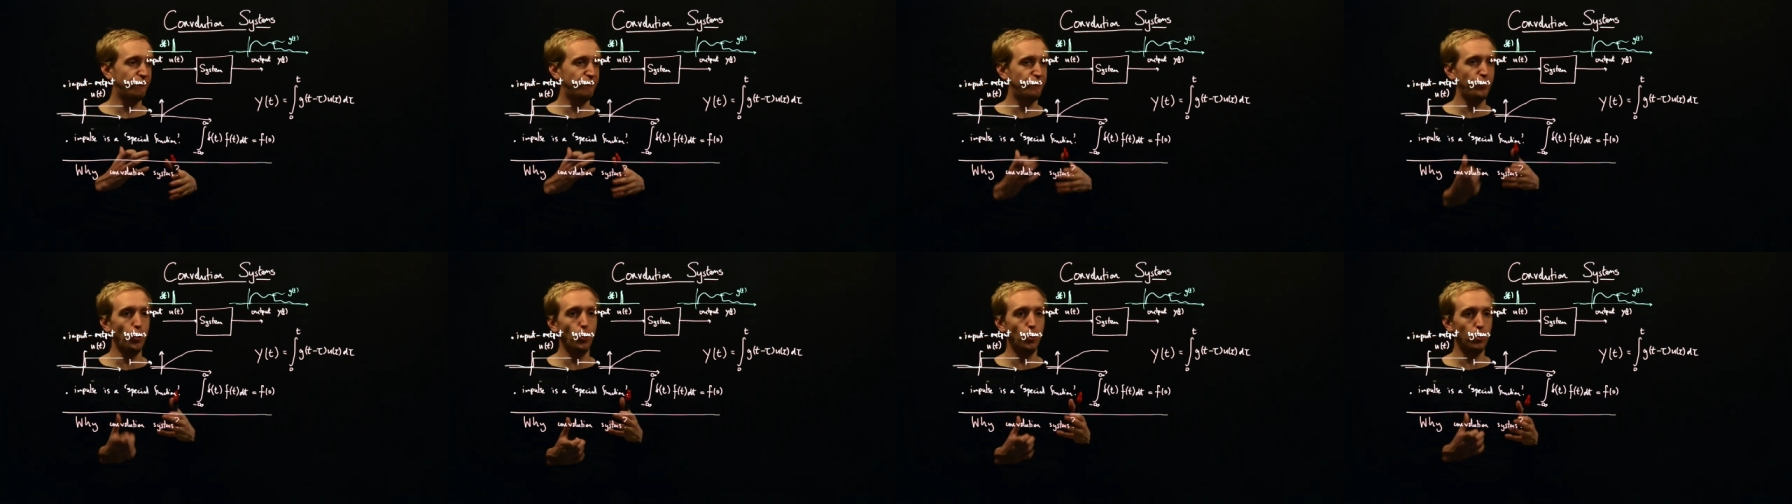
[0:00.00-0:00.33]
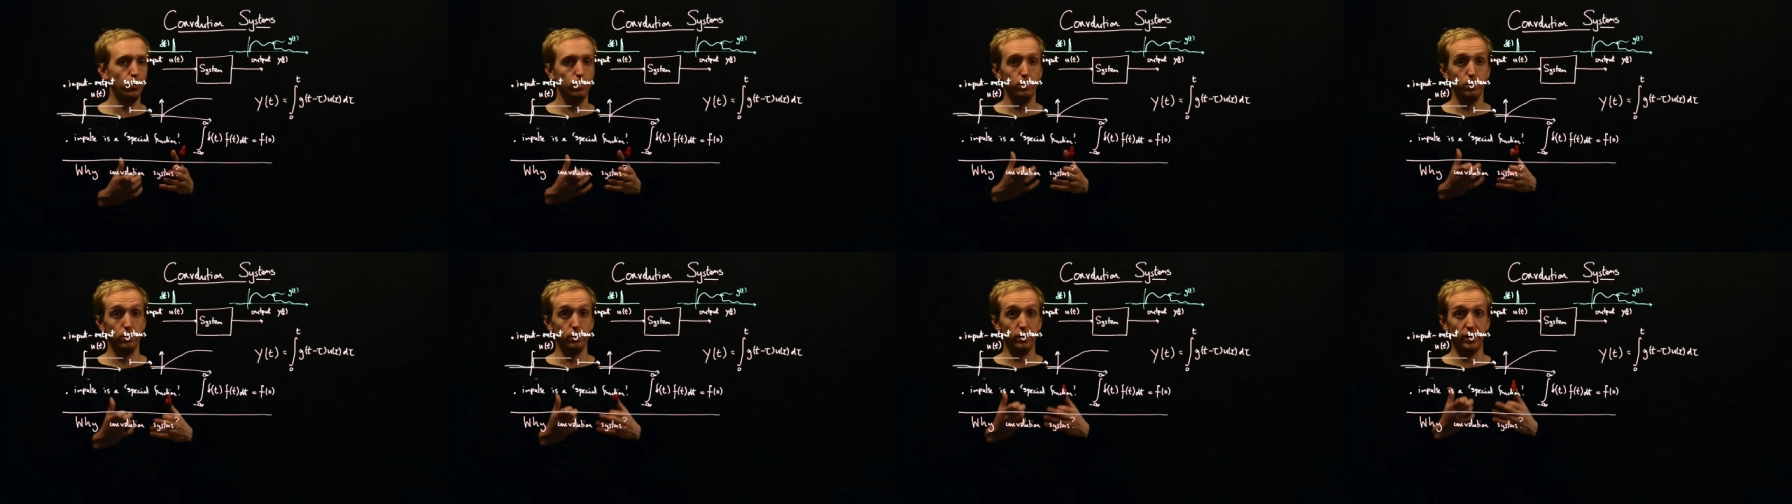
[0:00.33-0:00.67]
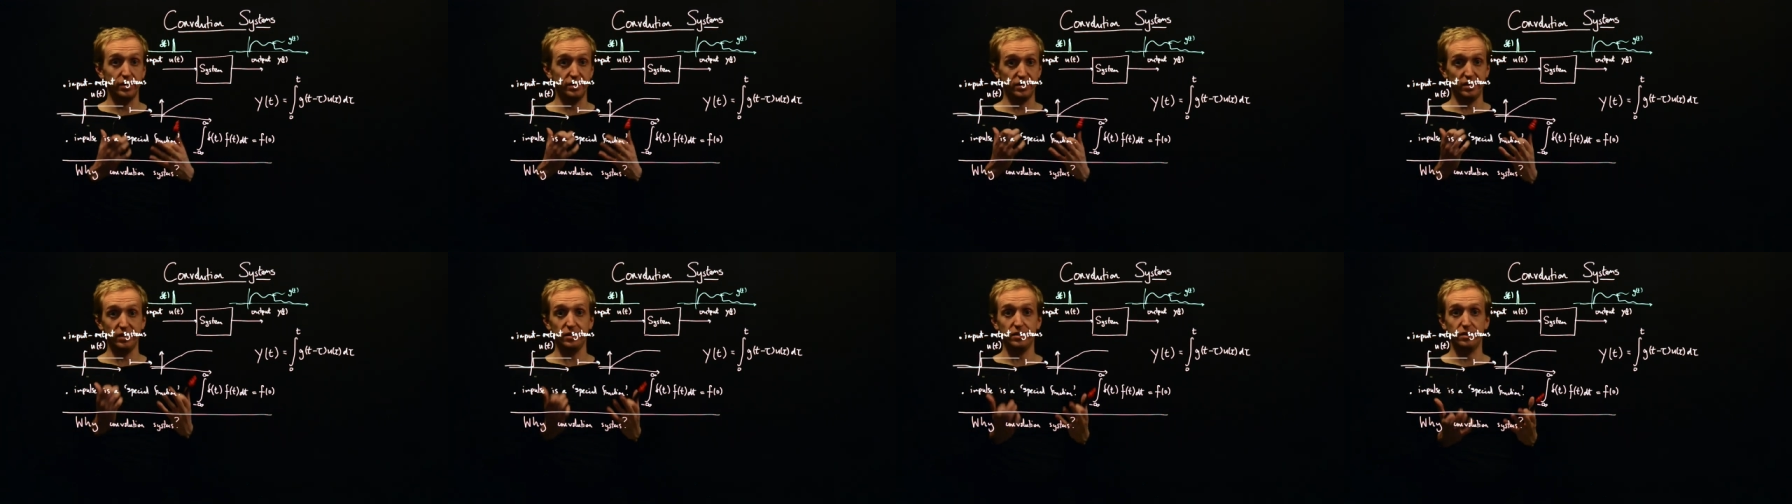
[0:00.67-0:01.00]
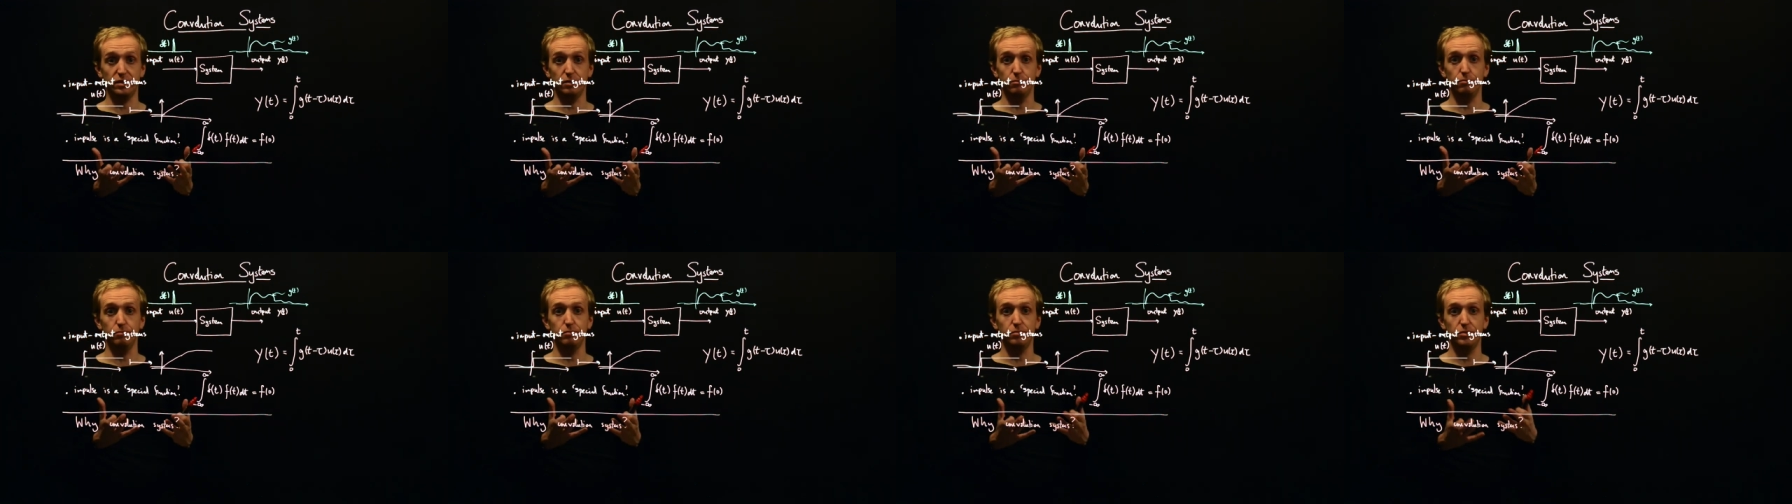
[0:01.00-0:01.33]
for a
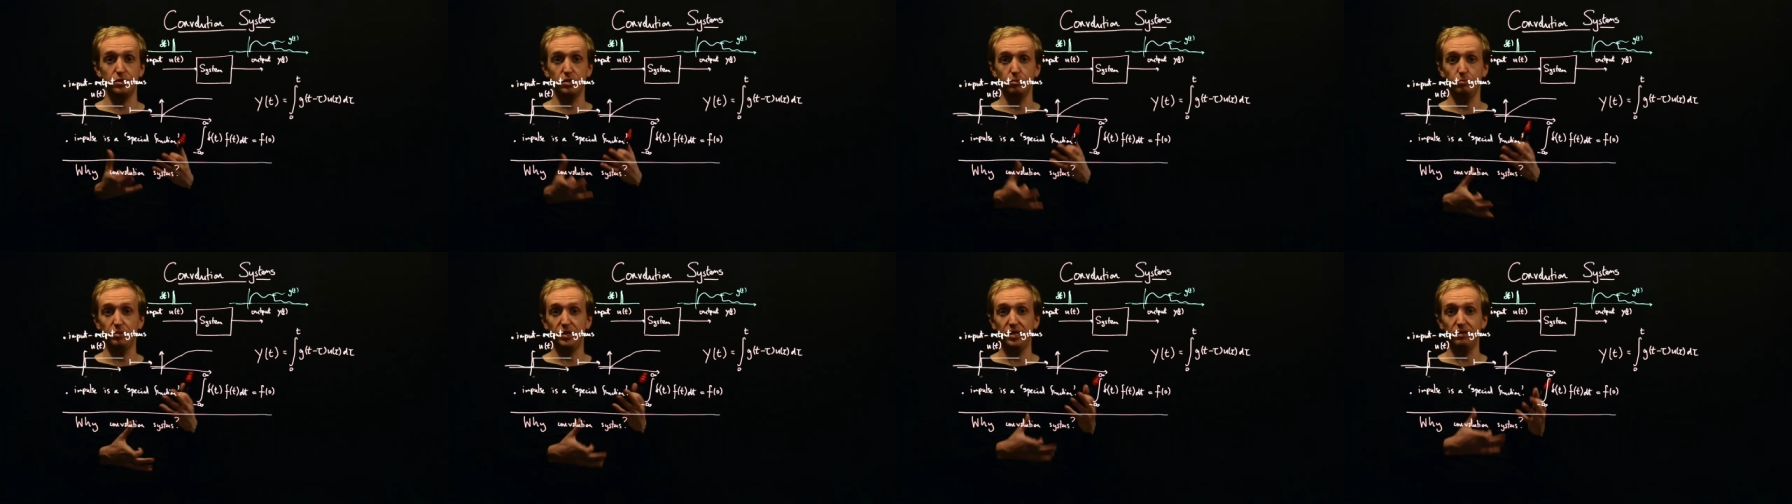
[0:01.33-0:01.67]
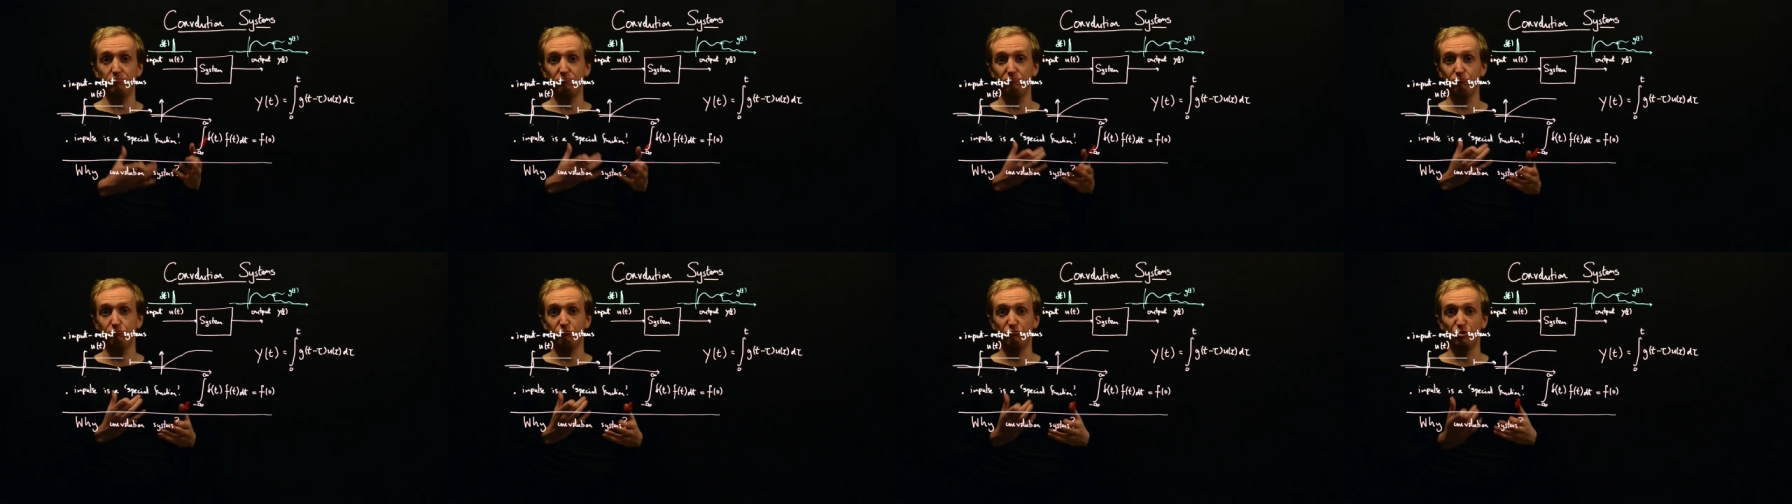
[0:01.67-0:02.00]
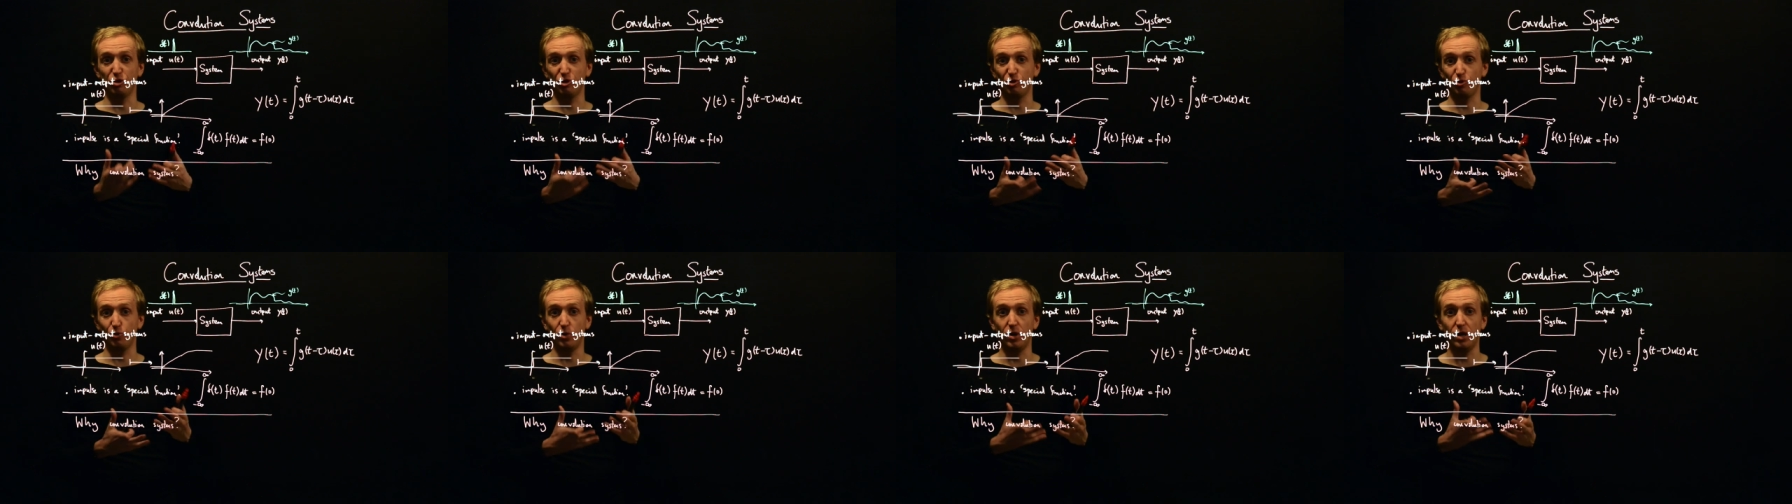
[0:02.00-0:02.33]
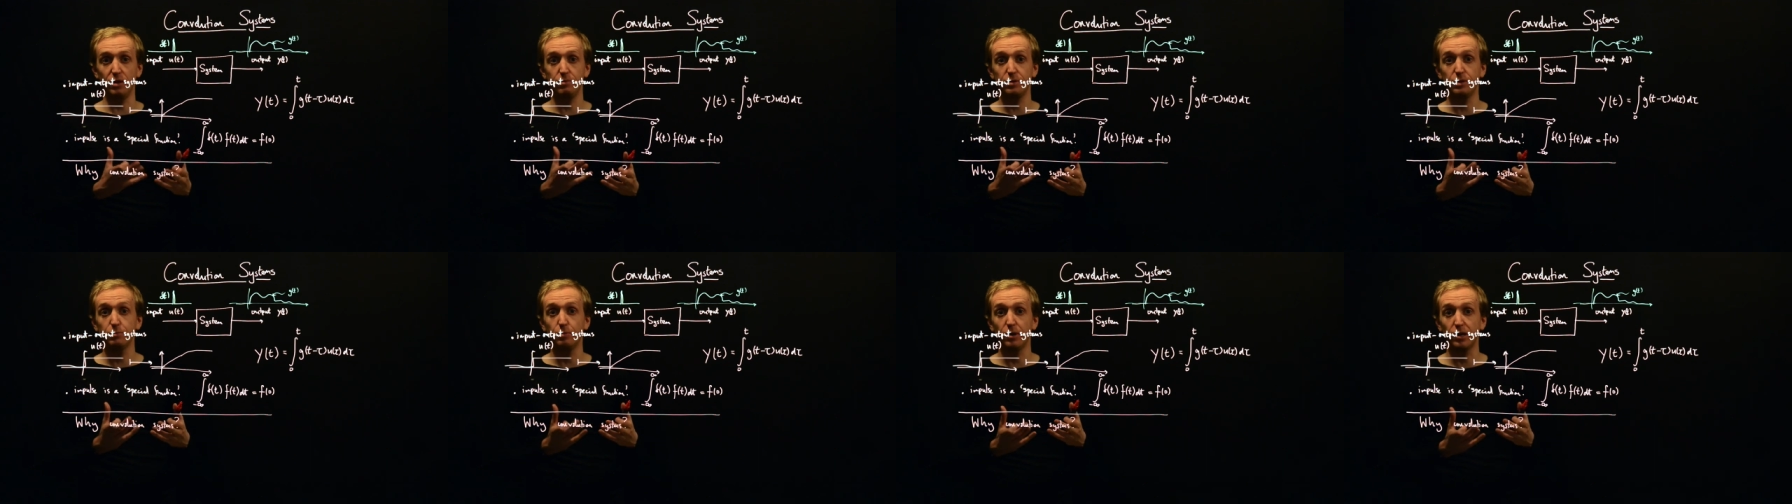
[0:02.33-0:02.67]
system to be
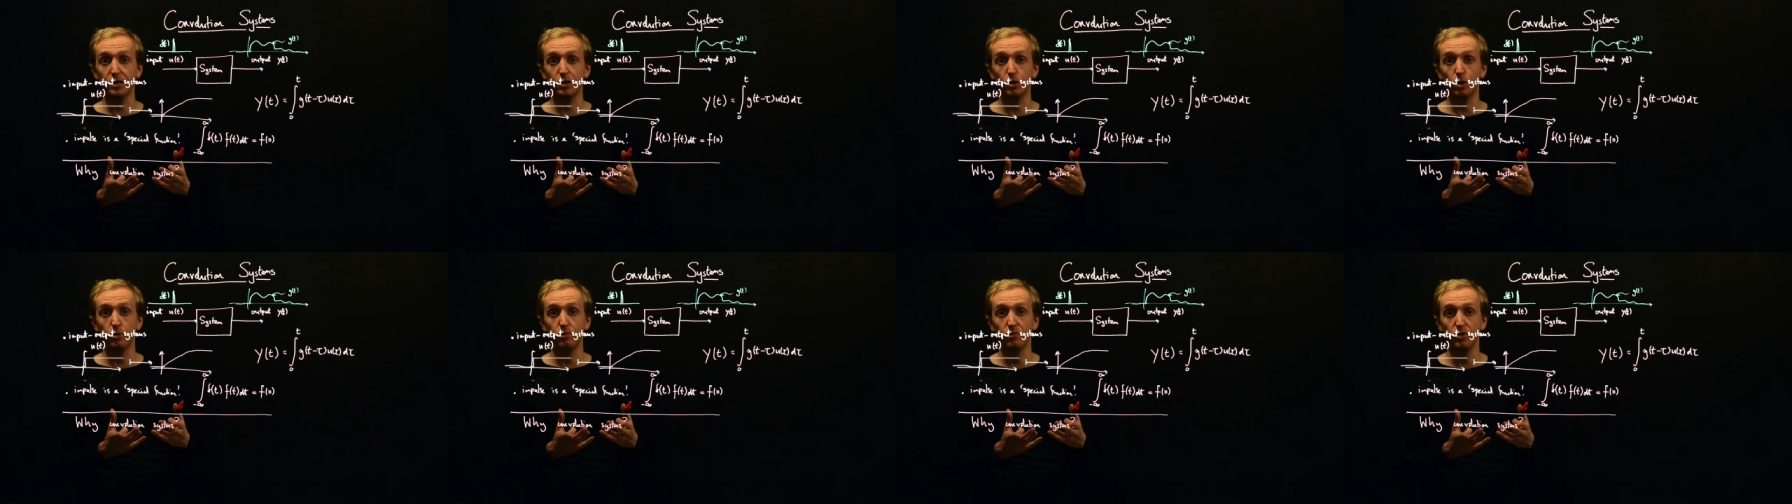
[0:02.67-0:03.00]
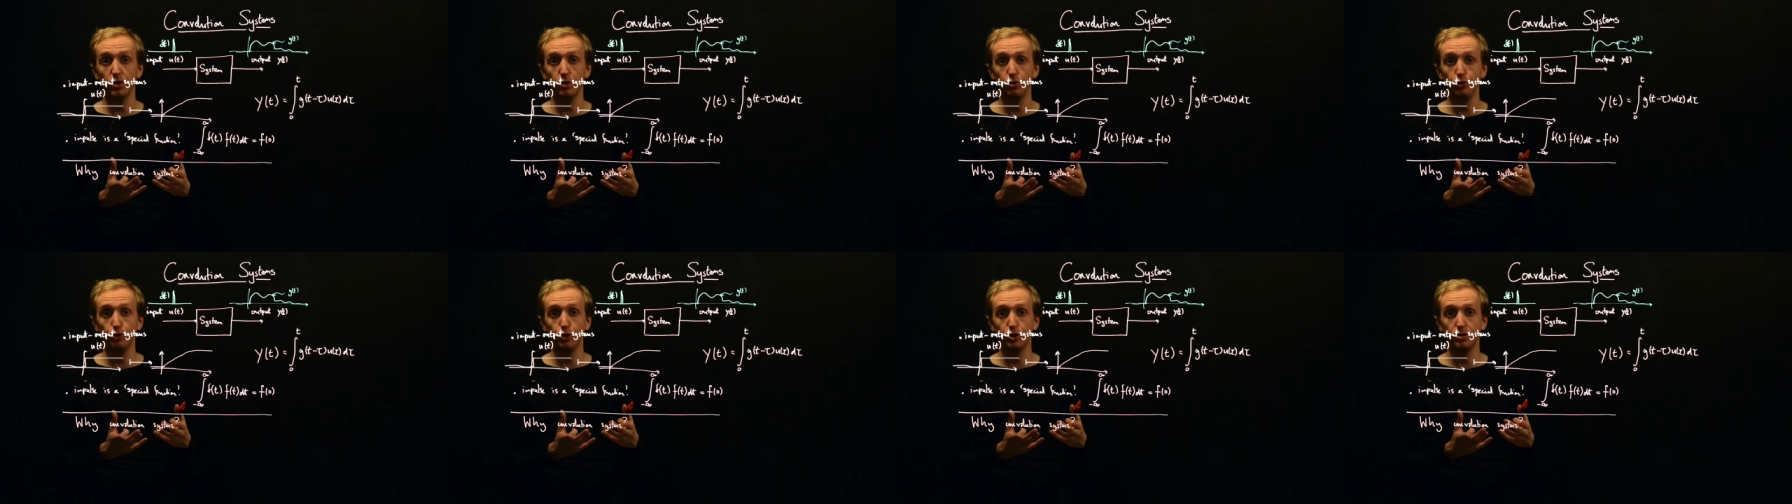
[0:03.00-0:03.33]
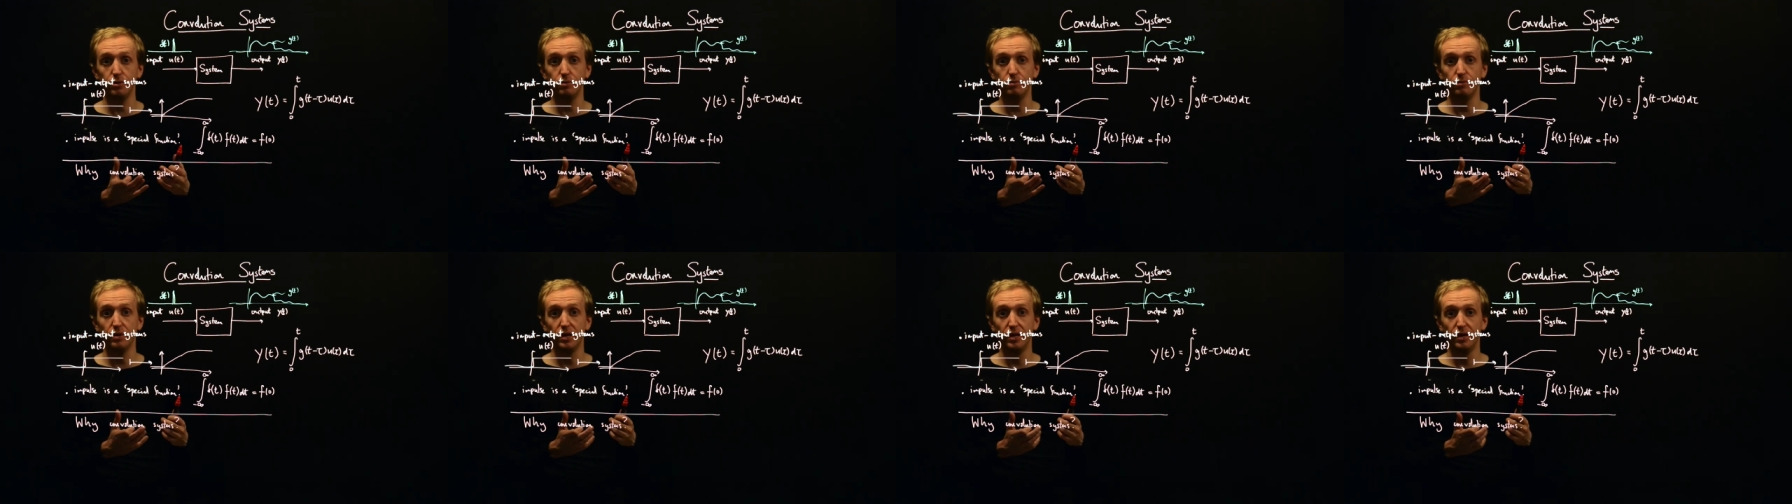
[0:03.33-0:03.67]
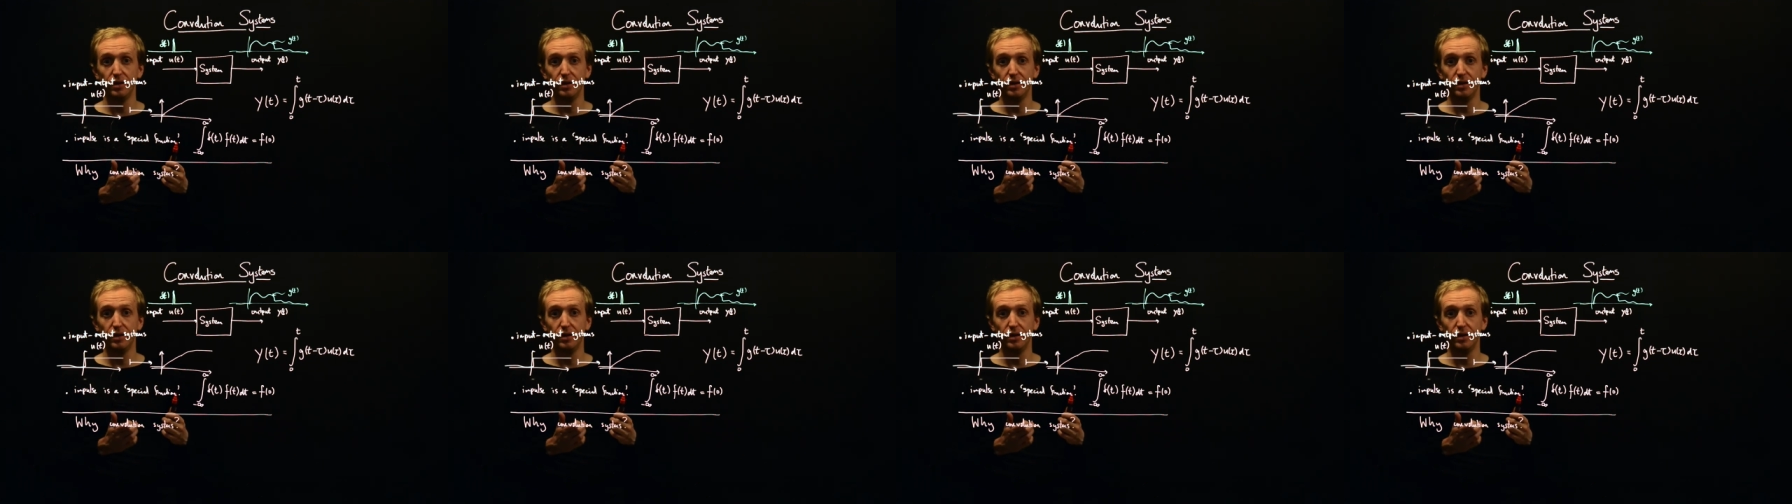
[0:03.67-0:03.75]
described by a convolution,